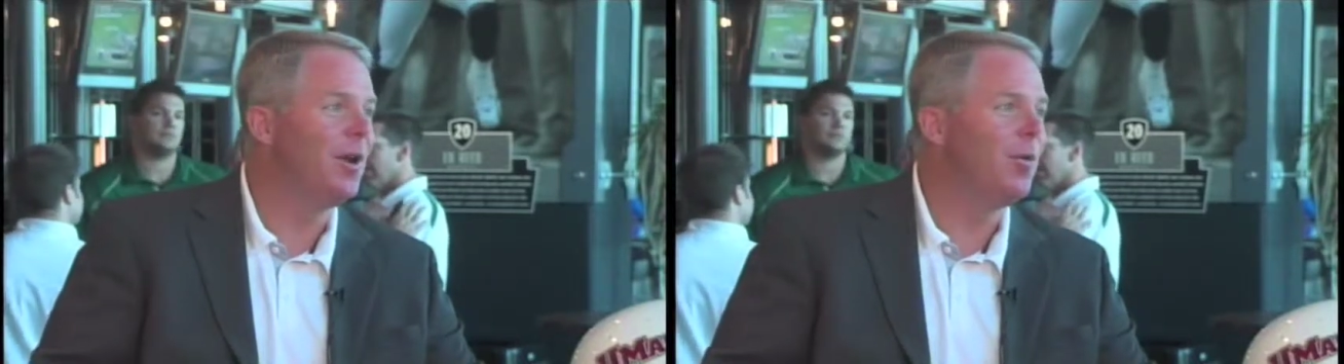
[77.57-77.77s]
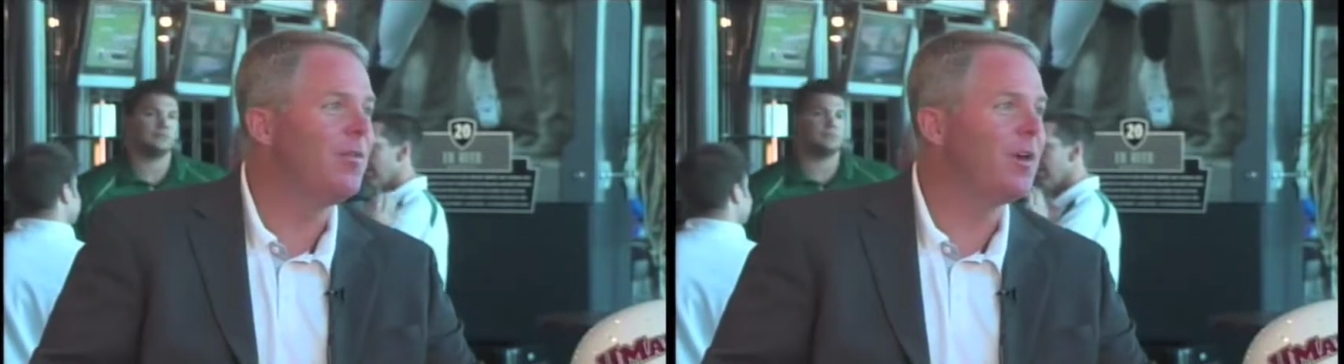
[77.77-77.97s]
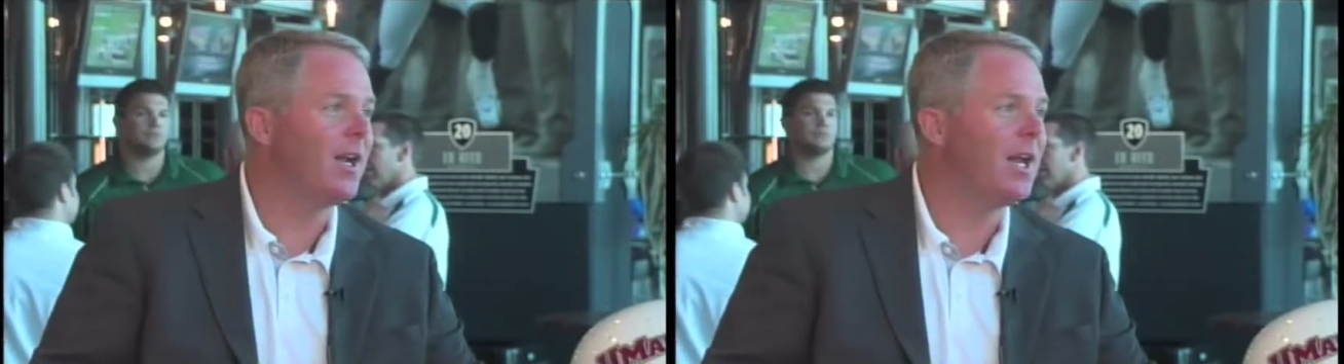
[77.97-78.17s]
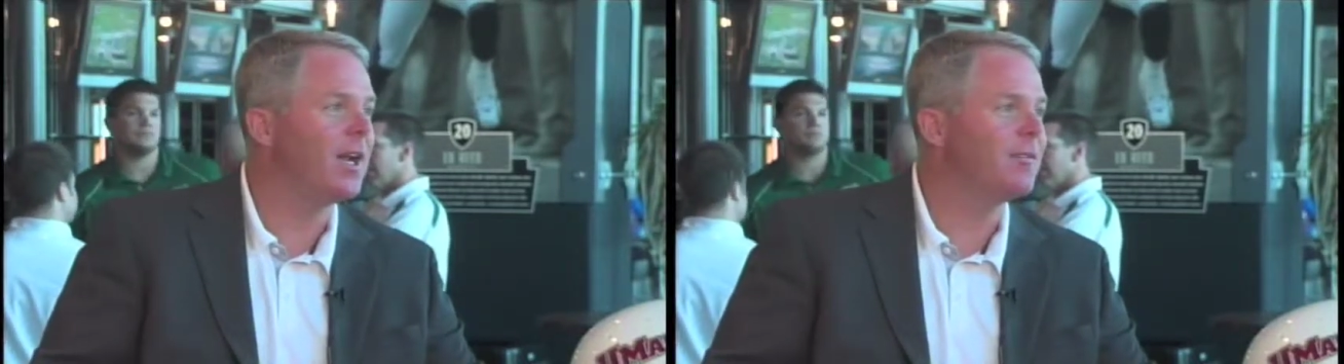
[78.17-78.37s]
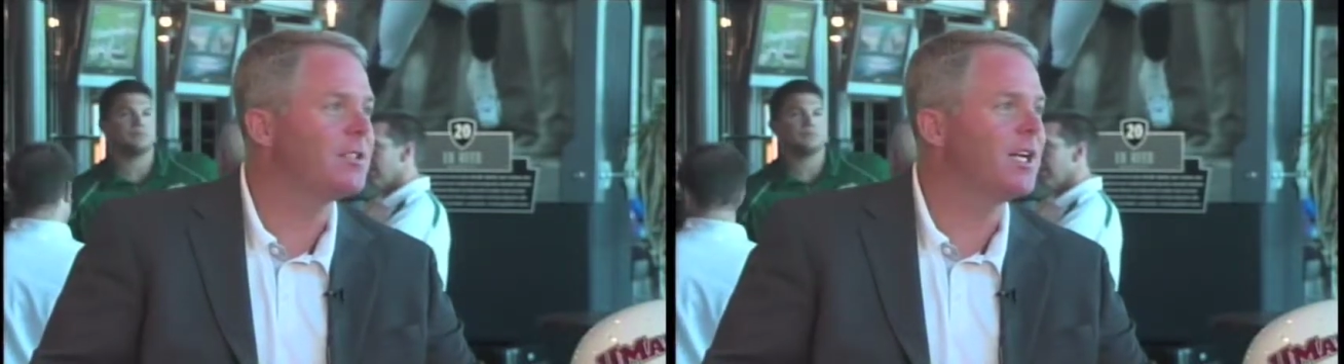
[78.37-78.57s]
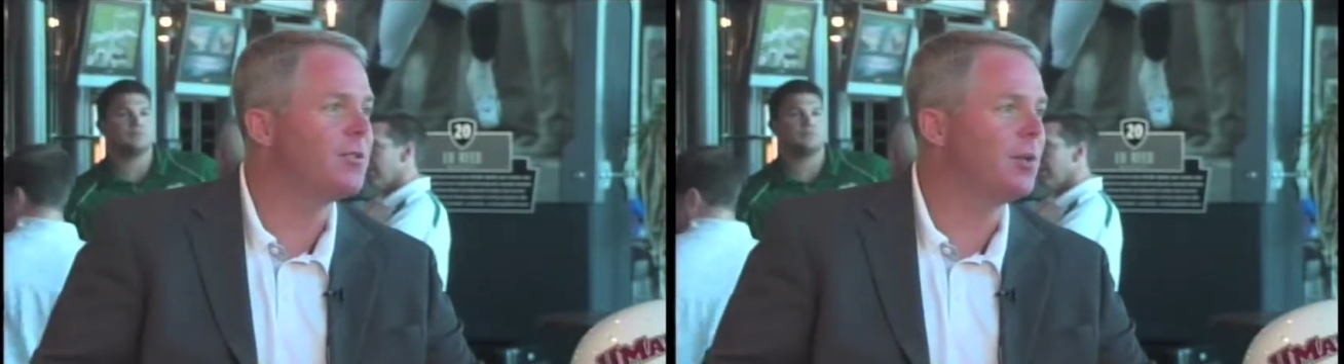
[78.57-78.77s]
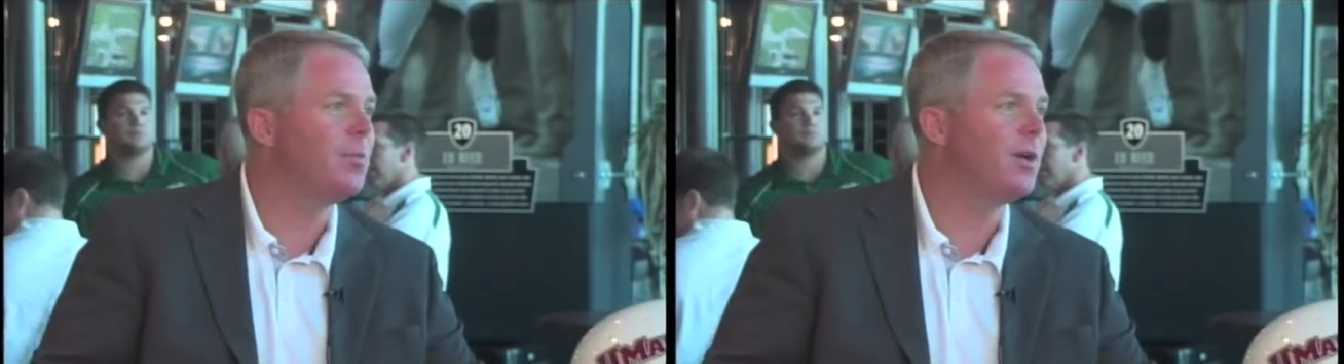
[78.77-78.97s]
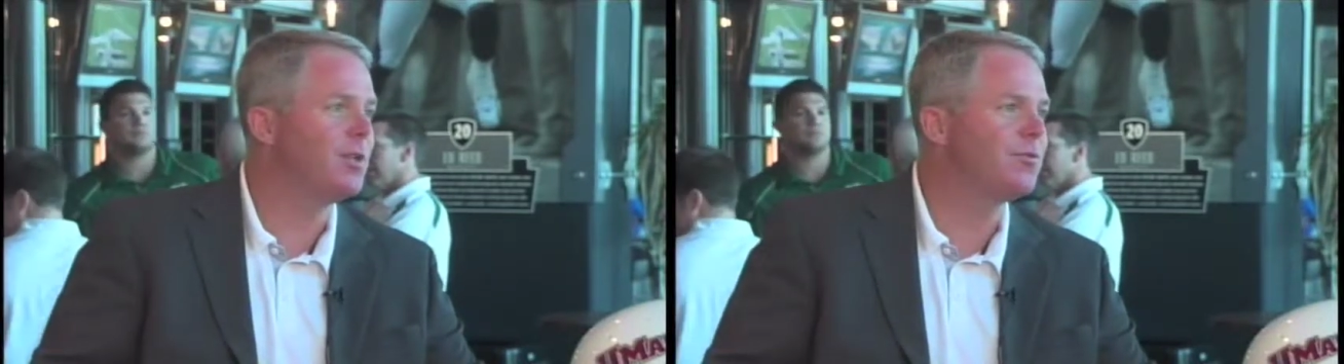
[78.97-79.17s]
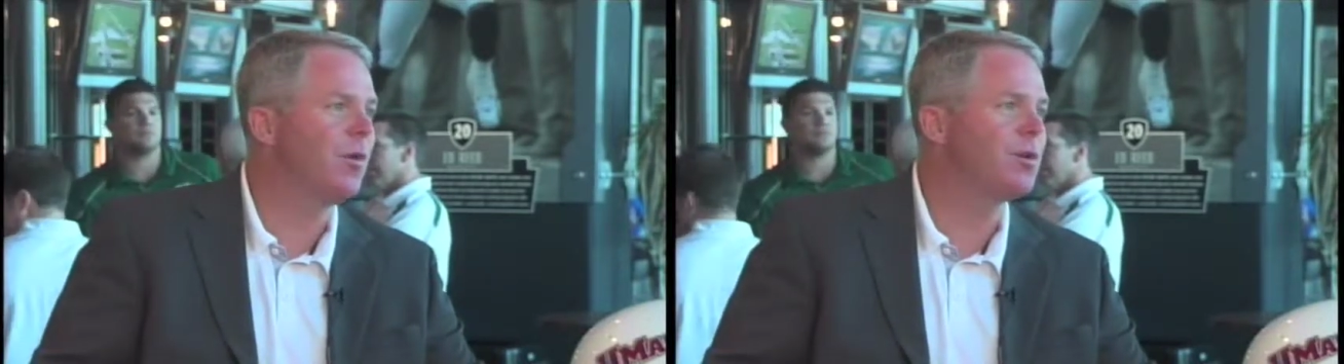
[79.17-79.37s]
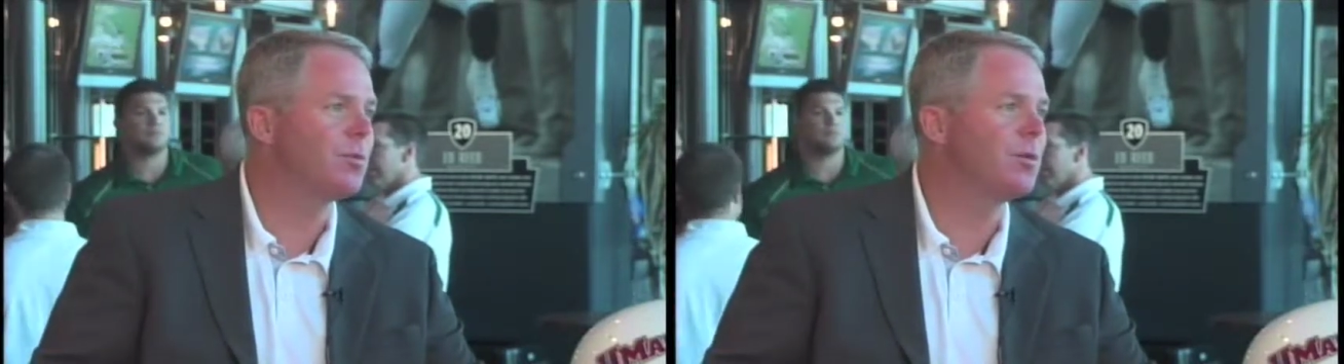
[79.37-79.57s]
we've got a heck of a schedule to play this
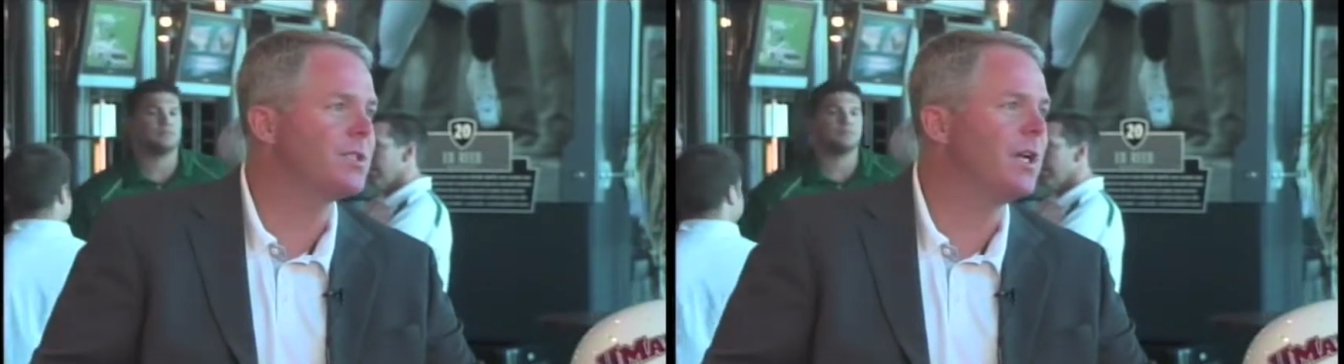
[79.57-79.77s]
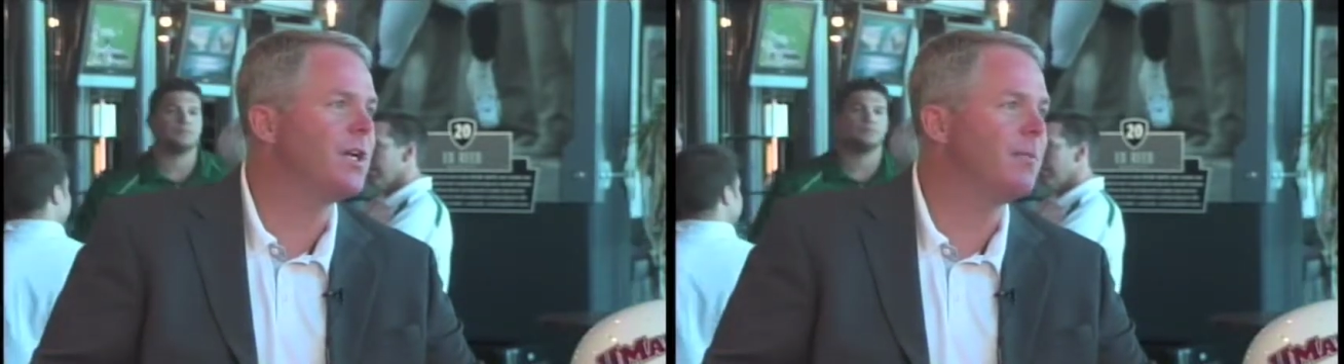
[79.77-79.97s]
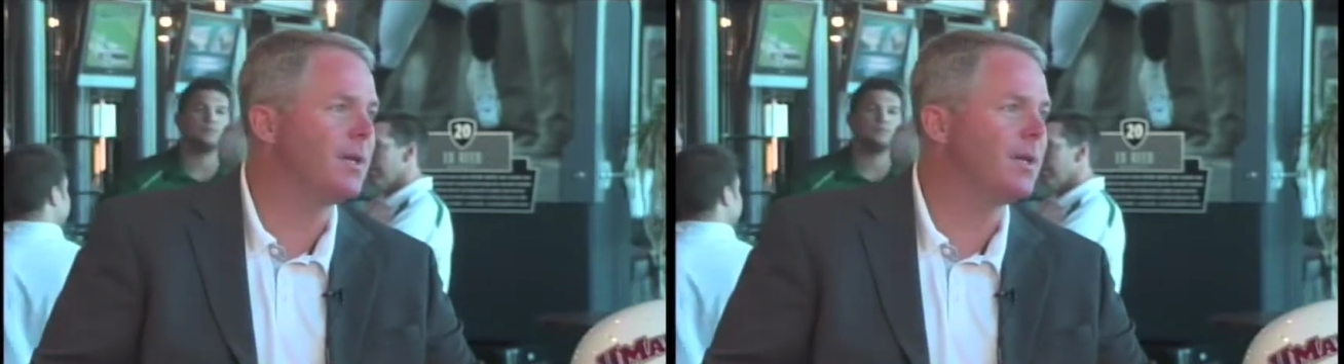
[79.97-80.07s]
fall, so we're excited about